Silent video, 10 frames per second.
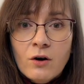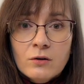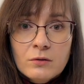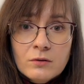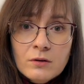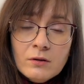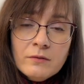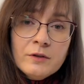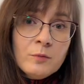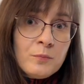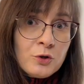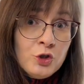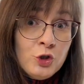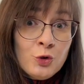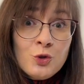or will
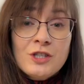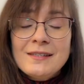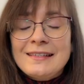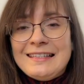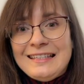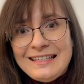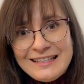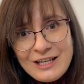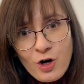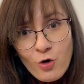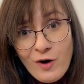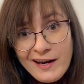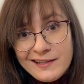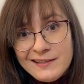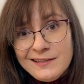produce
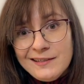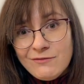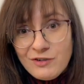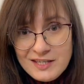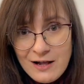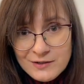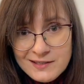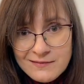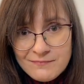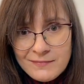incorrect results.